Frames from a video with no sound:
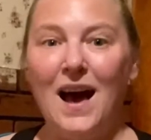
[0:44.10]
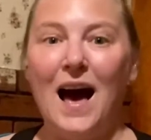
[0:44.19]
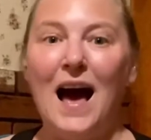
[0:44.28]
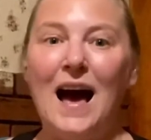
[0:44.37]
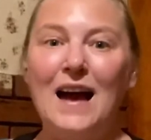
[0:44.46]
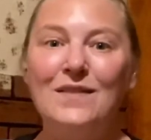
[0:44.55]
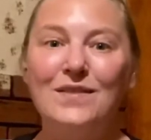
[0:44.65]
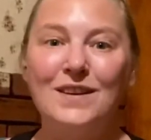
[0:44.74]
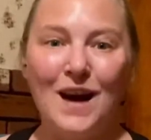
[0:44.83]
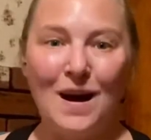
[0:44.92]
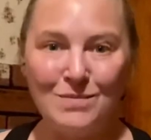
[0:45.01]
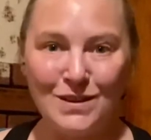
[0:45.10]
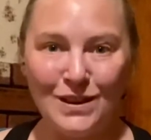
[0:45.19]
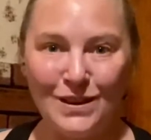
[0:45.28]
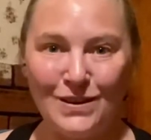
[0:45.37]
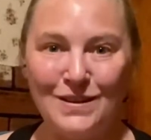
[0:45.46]
I've come to
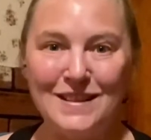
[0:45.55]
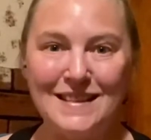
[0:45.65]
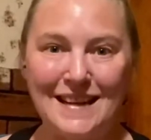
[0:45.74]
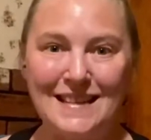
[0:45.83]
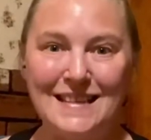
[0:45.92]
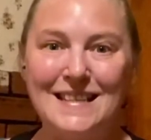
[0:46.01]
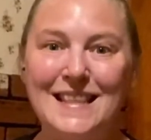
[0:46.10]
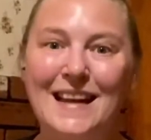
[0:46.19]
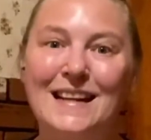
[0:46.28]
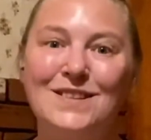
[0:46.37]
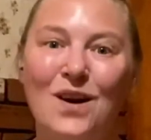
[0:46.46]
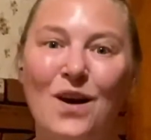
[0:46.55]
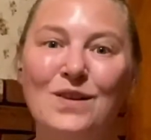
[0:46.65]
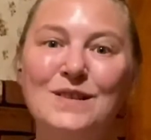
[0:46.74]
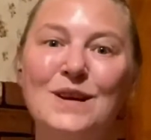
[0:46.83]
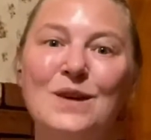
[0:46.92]
learn since that it's
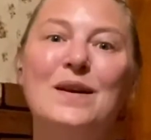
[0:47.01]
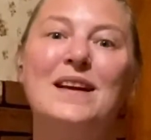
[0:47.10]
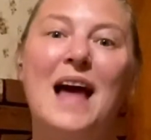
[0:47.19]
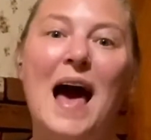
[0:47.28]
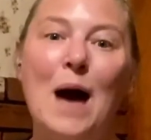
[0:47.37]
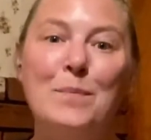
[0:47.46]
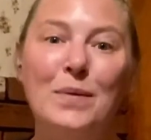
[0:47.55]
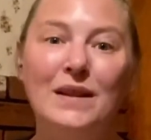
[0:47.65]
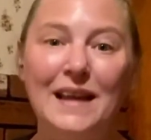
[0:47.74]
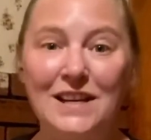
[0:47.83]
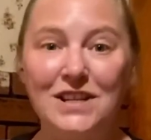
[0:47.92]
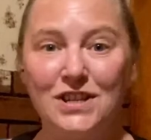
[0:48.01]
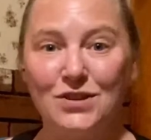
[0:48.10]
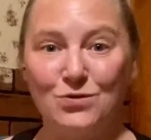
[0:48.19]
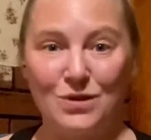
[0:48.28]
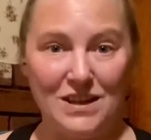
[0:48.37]
also an Appalachian
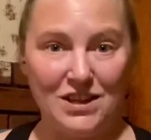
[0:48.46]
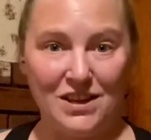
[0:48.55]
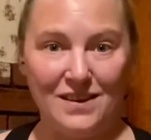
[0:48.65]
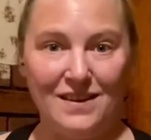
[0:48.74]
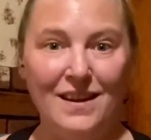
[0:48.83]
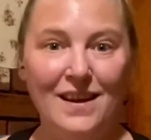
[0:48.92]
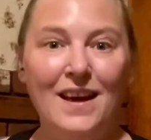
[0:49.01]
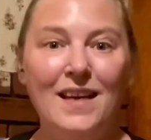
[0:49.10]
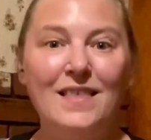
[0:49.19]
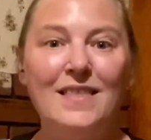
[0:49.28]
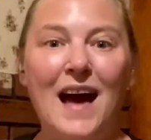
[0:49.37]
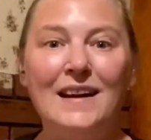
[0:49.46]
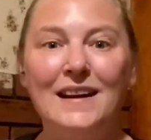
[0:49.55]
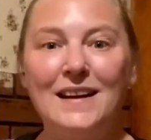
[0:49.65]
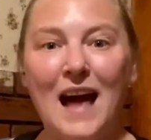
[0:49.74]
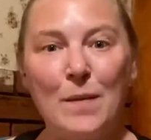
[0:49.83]
tradition, that
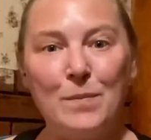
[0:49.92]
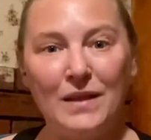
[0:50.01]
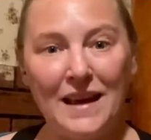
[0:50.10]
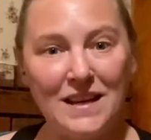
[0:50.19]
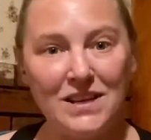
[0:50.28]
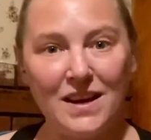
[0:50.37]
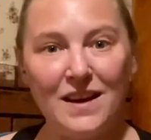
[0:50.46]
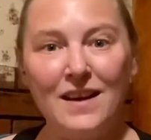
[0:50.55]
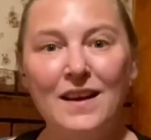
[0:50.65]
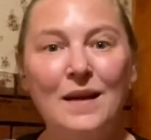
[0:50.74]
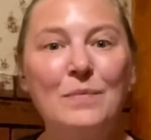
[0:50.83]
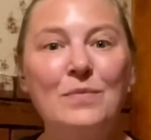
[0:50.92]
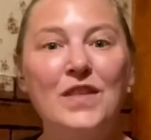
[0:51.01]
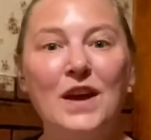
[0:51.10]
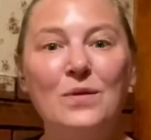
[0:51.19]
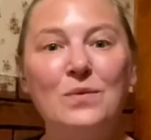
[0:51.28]
in Appalachia,
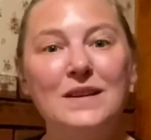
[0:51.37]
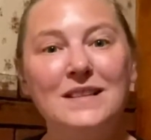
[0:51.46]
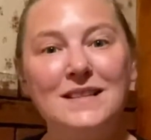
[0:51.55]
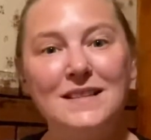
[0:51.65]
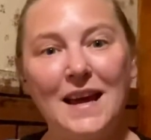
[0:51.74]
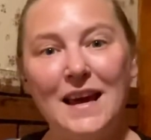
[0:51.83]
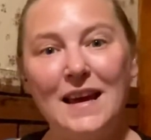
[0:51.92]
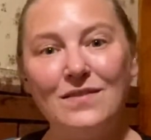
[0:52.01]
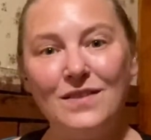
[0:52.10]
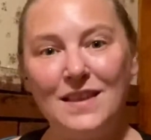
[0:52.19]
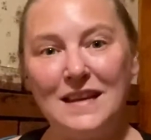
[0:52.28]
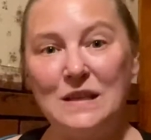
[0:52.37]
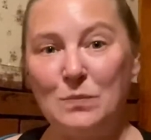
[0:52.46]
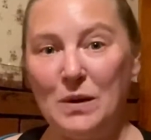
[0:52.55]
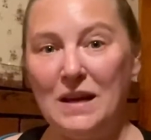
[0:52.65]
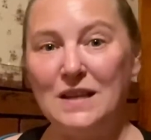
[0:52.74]
they would save these
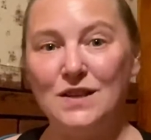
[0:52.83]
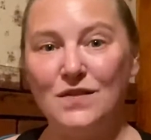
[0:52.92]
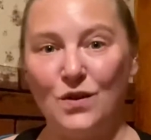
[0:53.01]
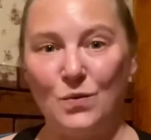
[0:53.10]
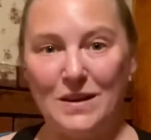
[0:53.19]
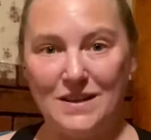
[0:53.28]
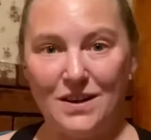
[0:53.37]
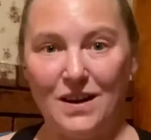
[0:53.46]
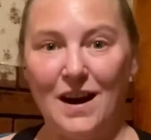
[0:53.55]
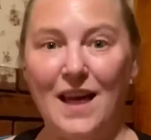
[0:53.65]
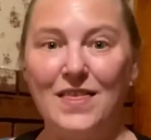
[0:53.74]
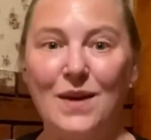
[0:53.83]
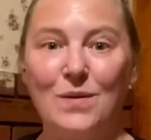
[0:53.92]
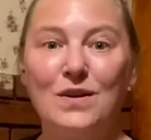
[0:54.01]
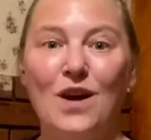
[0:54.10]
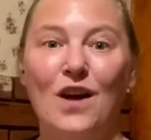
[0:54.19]
beans for winter and they
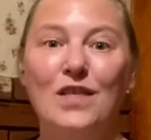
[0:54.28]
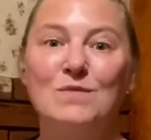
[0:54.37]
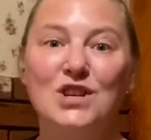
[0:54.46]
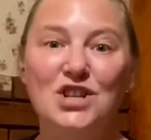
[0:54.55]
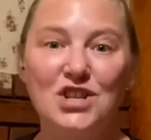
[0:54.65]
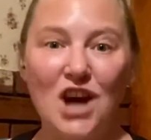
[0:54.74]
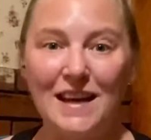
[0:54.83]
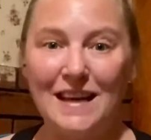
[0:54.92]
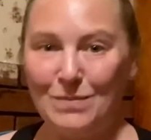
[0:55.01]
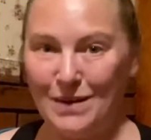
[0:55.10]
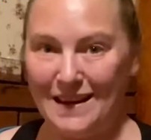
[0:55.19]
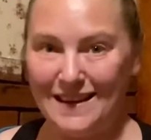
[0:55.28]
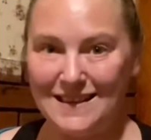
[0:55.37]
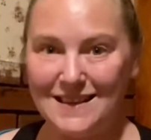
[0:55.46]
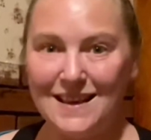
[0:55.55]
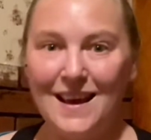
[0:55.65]
would call them shucky
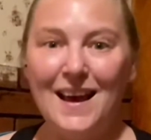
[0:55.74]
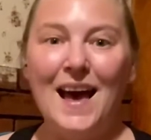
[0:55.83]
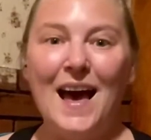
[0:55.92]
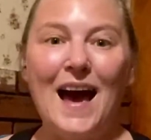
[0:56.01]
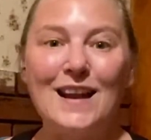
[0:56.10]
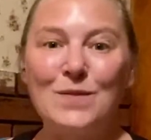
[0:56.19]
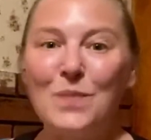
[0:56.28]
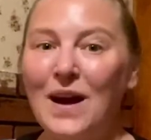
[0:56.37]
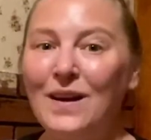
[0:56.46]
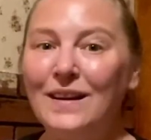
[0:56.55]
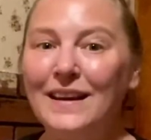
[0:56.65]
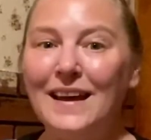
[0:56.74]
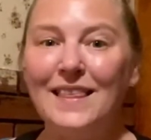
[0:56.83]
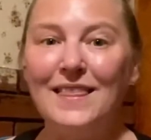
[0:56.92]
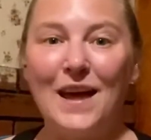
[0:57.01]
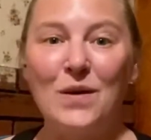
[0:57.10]
beans. And apparently
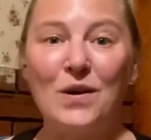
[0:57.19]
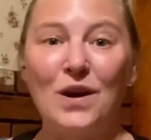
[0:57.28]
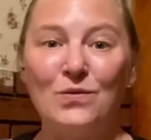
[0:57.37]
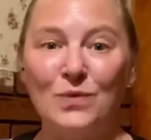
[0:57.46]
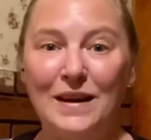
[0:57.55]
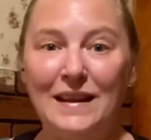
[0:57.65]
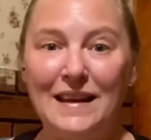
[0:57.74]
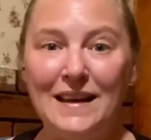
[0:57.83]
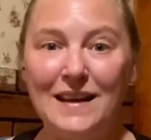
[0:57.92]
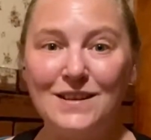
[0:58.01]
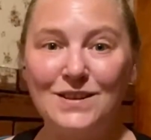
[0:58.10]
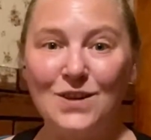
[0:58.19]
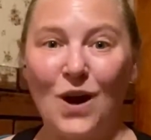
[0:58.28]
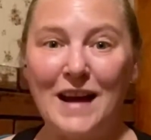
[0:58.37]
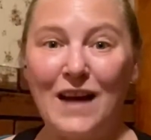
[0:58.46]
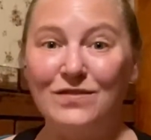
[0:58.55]
they were a really
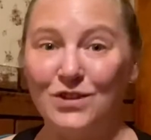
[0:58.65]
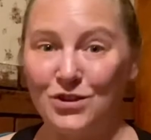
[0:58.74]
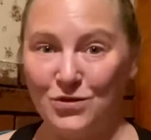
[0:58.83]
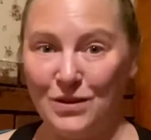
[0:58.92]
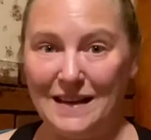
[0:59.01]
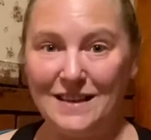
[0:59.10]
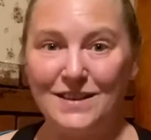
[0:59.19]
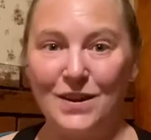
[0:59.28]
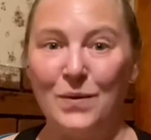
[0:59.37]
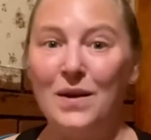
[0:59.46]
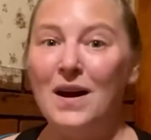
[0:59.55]
sought after treat. So